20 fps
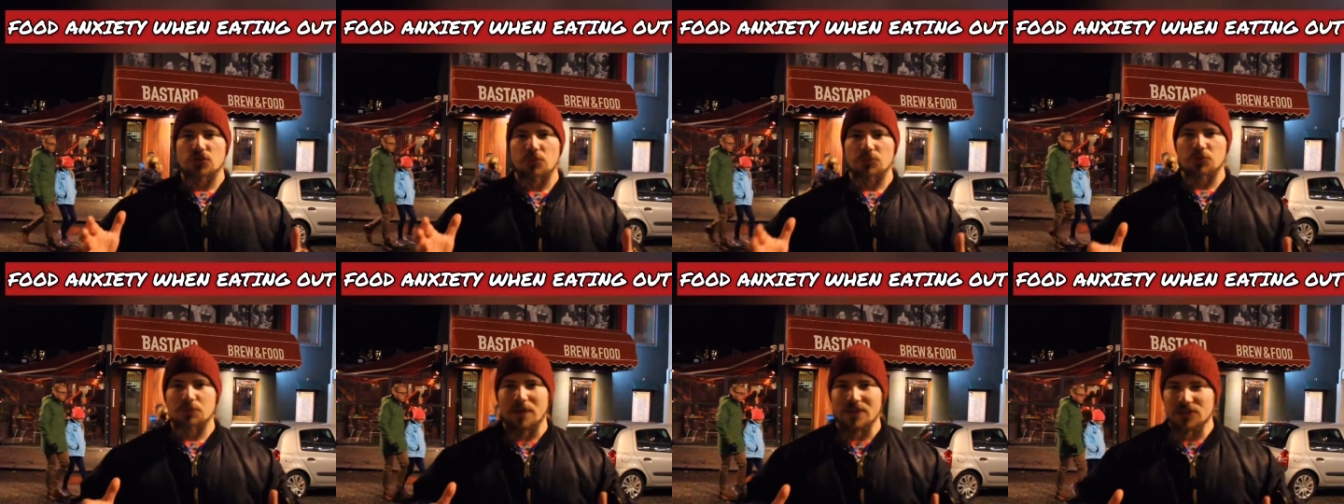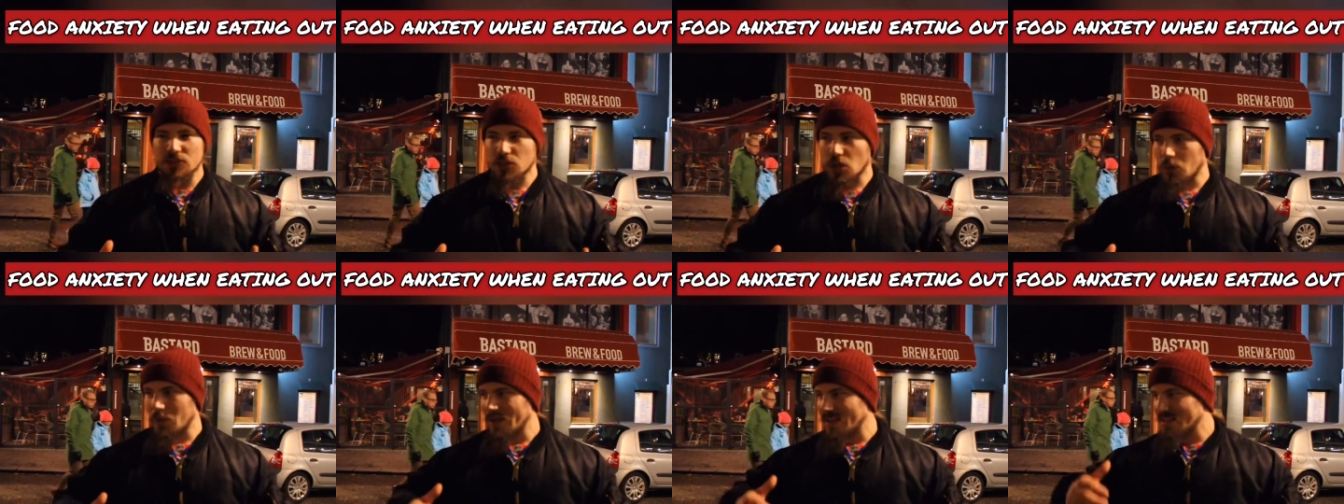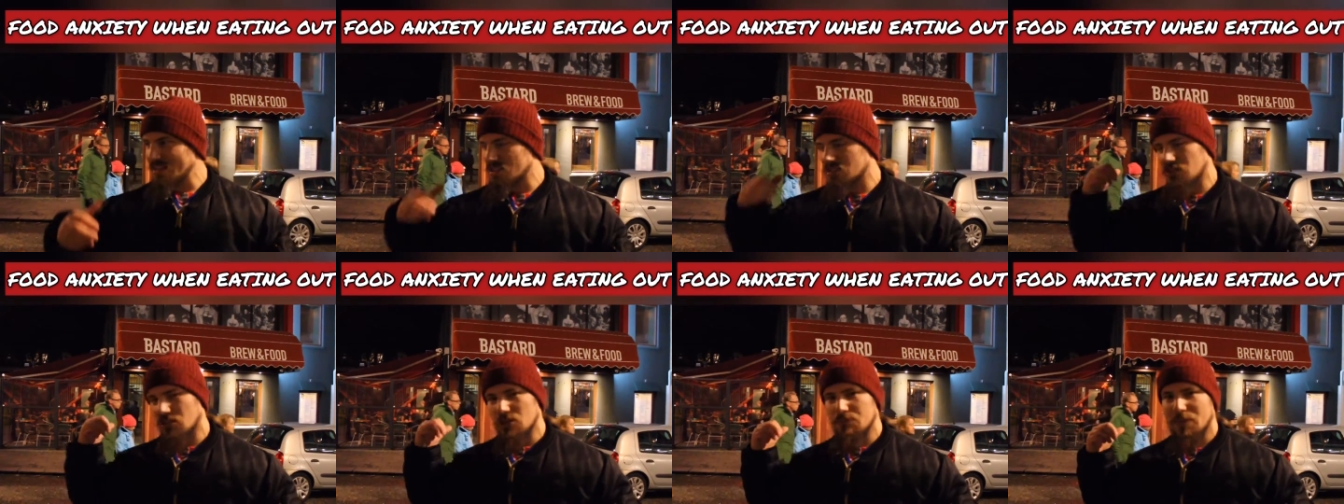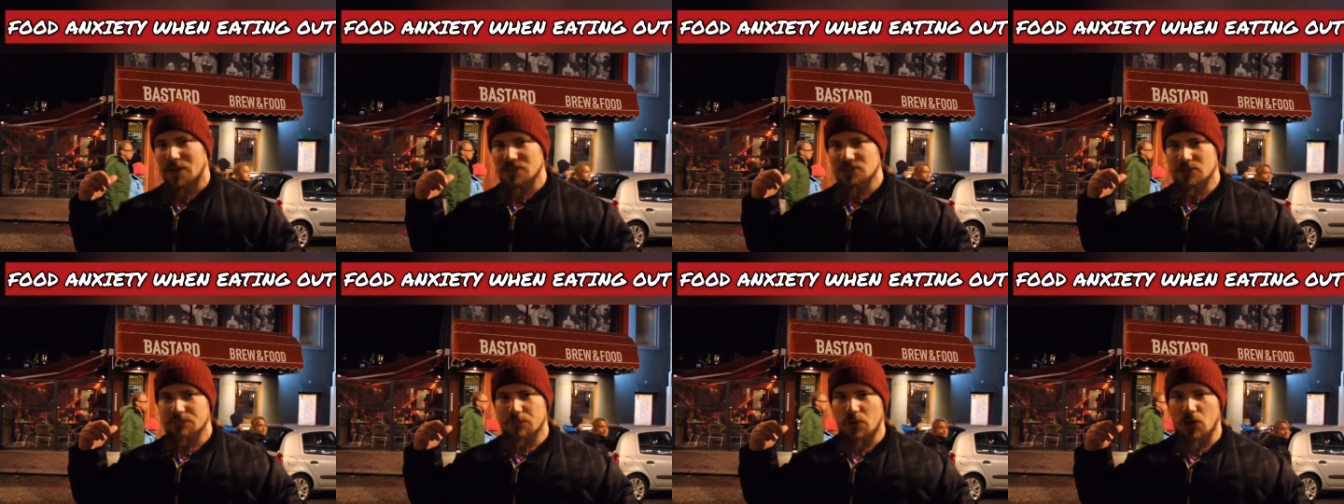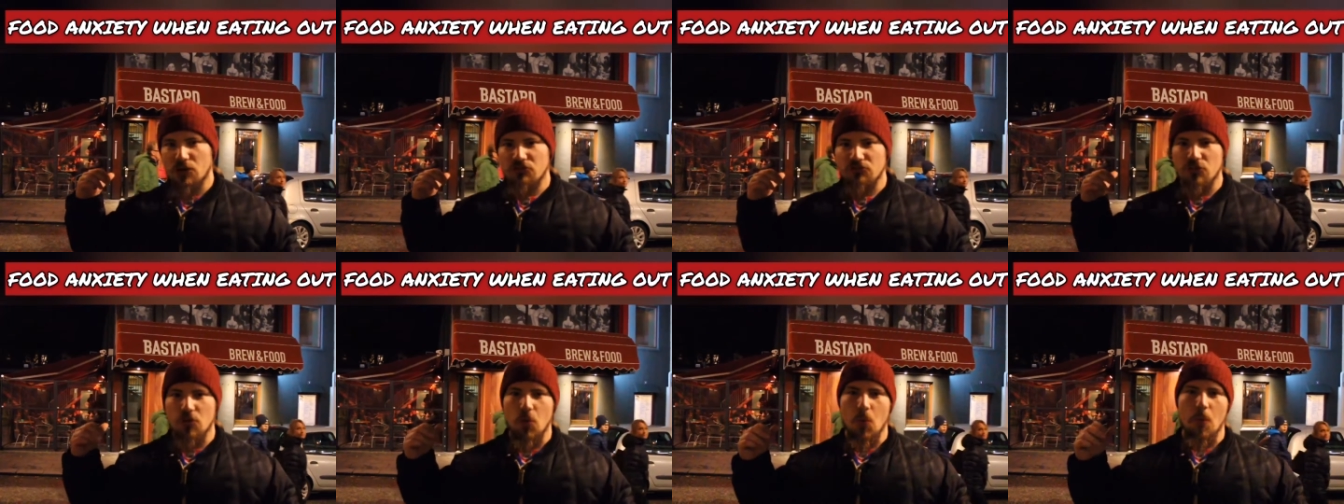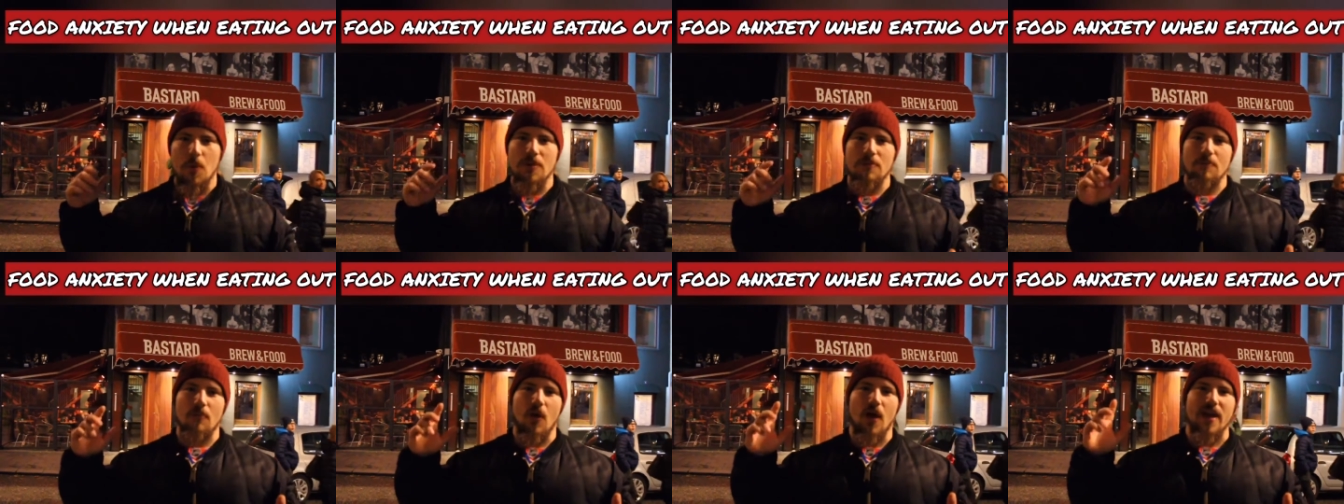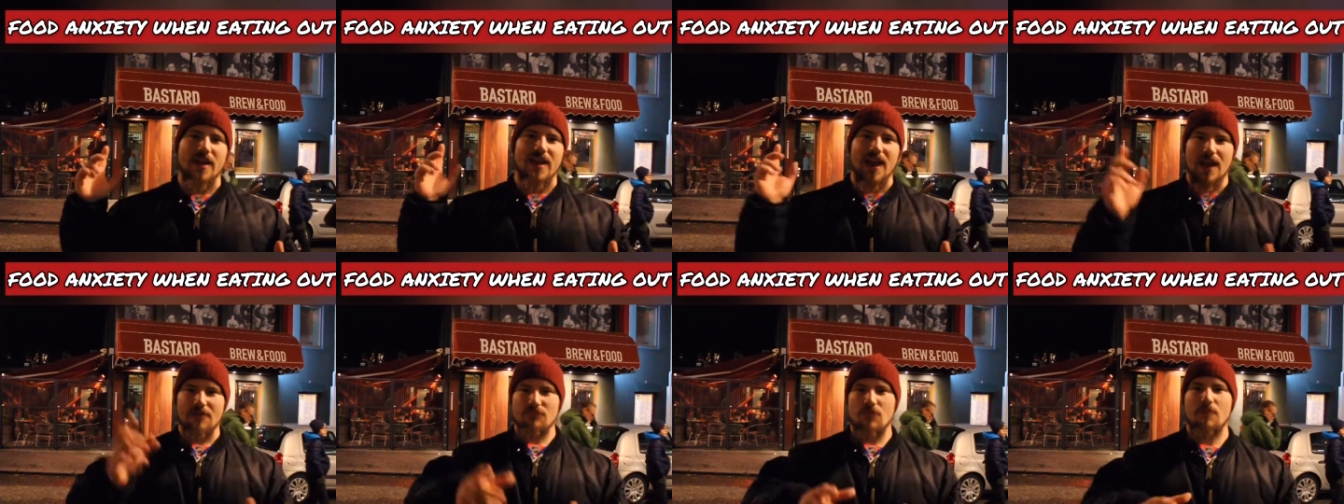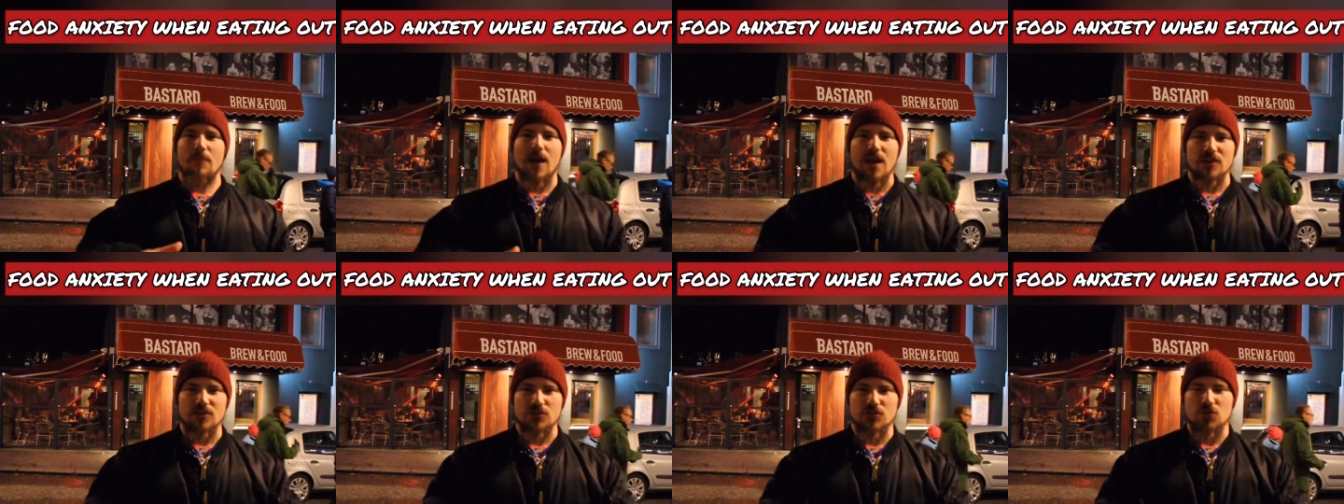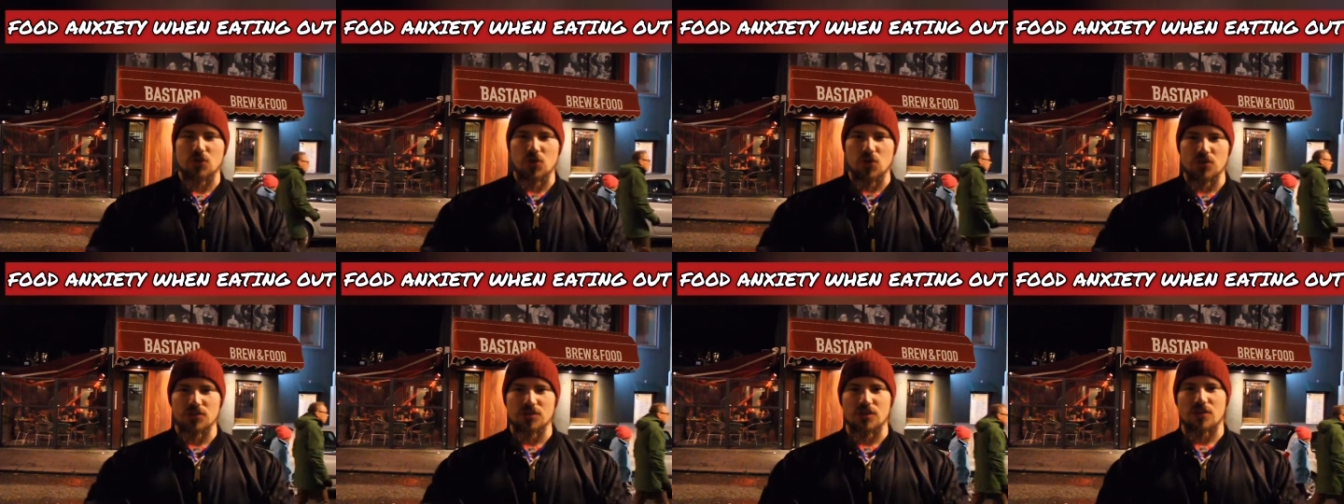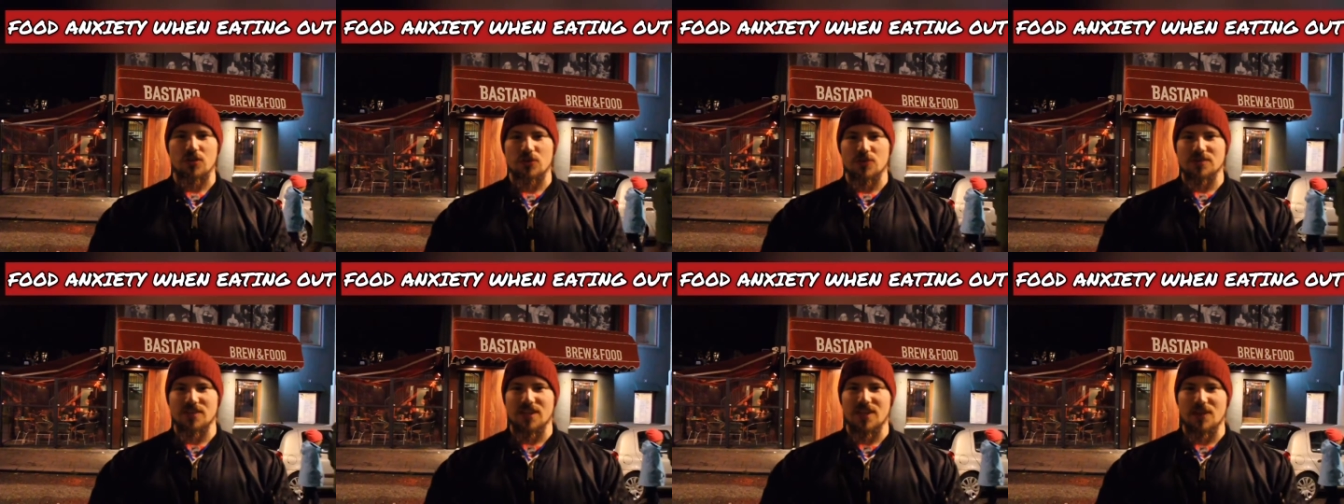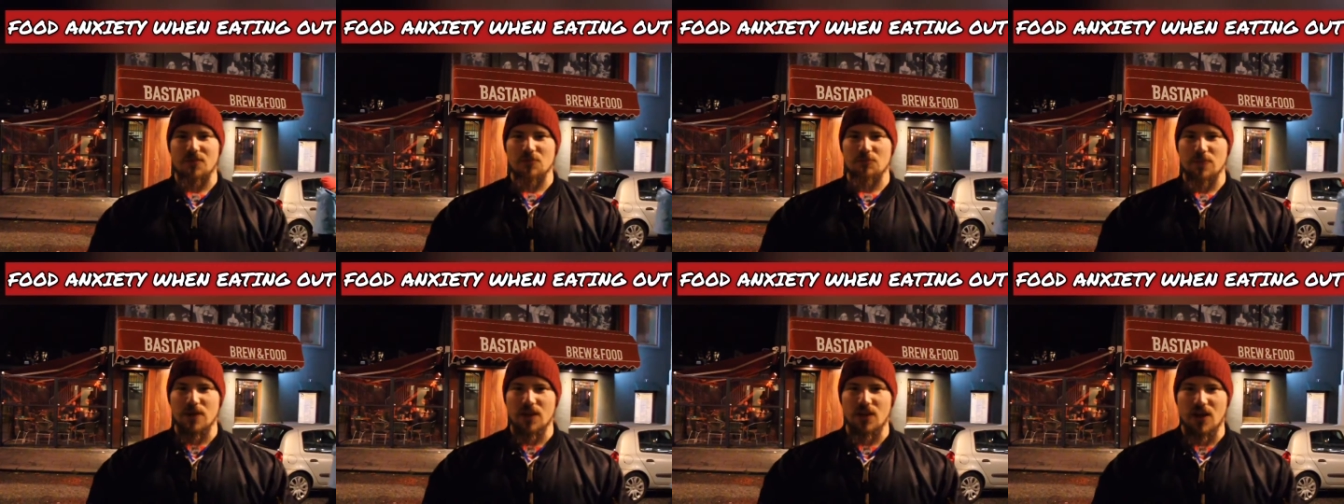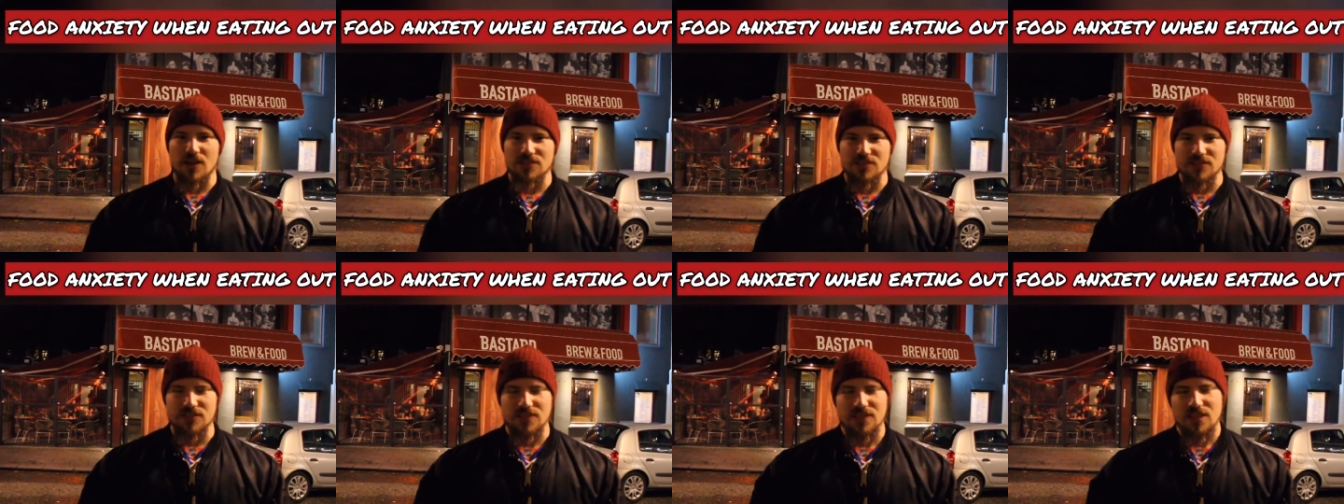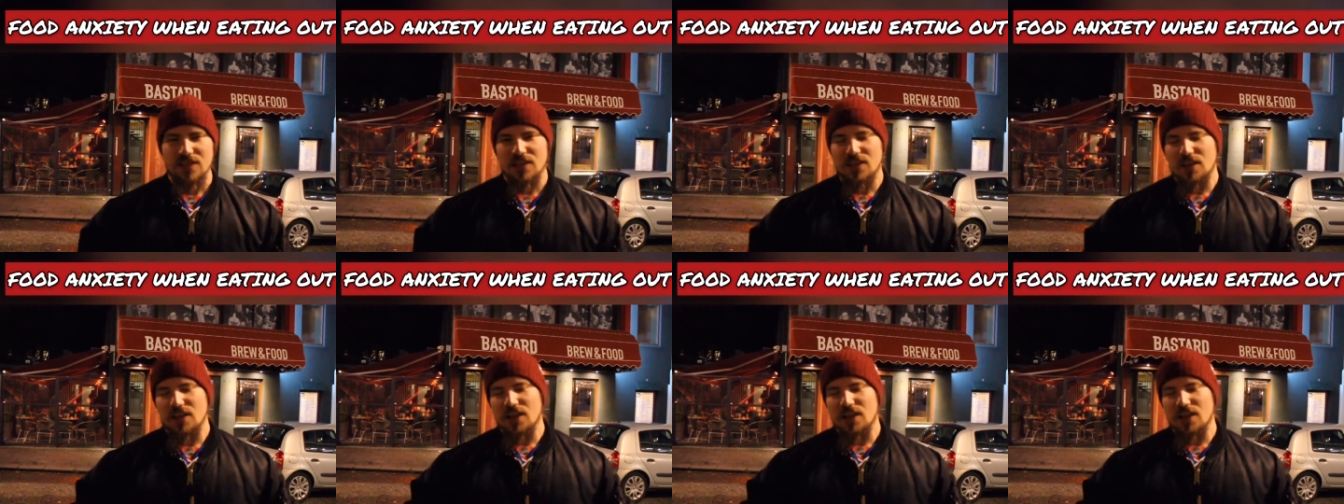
So I'm just about to go inside the Bastard Barn Group with my cameraman George, who is here with me in Iceland.